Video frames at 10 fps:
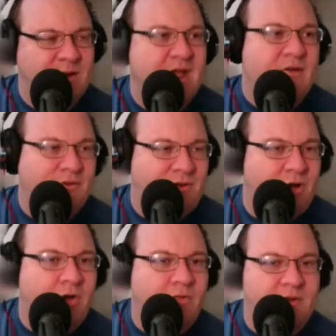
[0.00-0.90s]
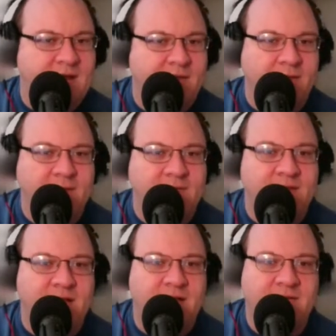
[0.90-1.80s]
we now call the
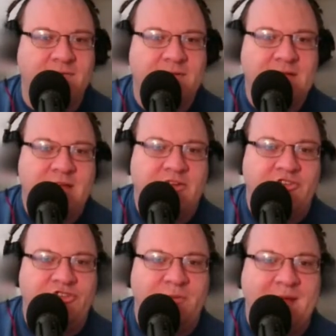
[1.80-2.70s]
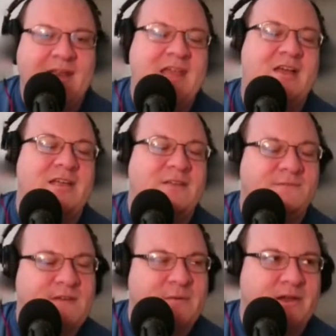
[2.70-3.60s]
Netherlands of Germania
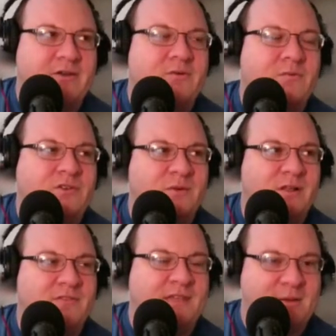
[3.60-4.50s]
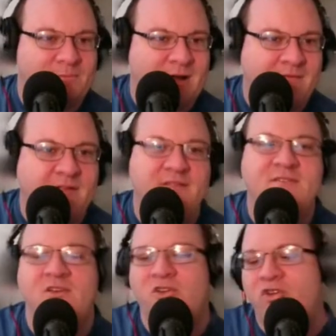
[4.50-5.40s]
Inferior, which was their
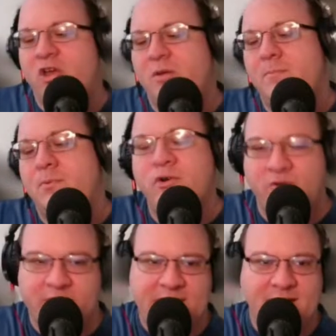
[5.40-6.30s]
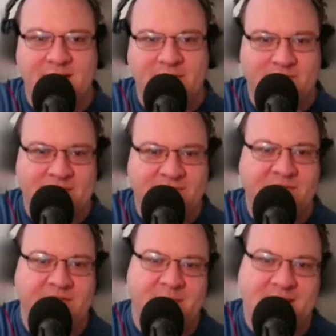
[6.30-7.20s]
province bordering the rest
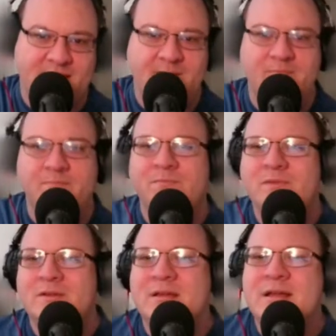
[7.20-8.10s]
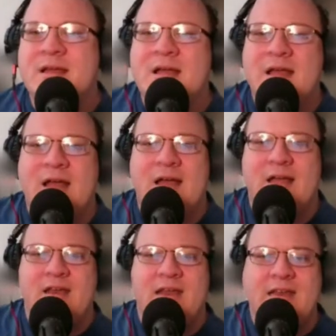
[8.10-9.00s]
of Germania,
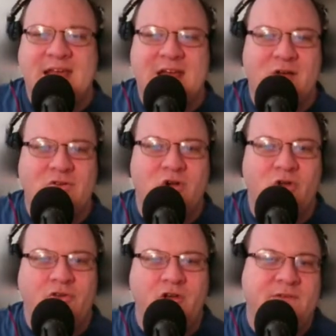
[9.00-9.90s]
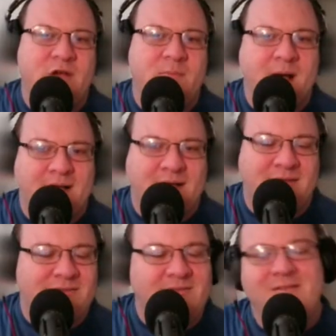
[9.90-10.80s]
and a town called Novio
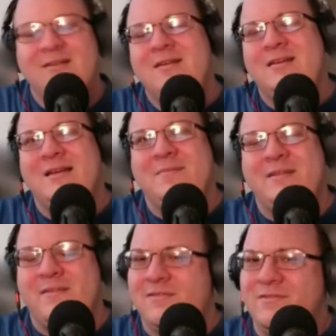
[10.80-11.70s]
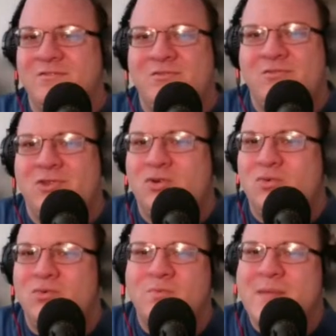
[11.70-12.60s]
Magus. I believe it's
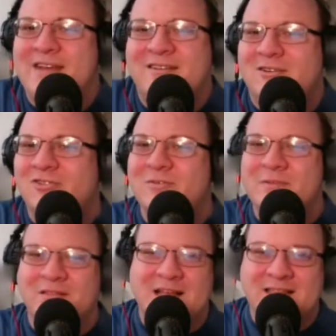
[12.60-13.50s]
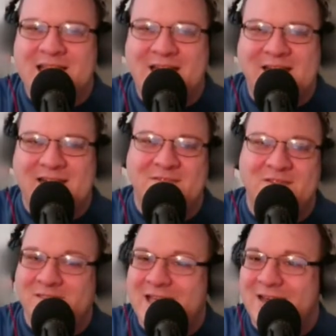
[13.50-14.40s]
New Magic or something like that. I'd have
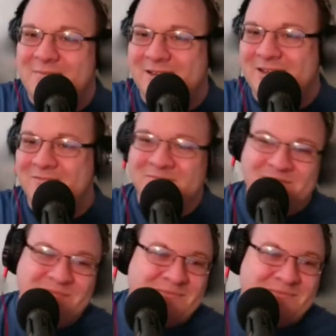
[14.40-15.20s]
to look that up again.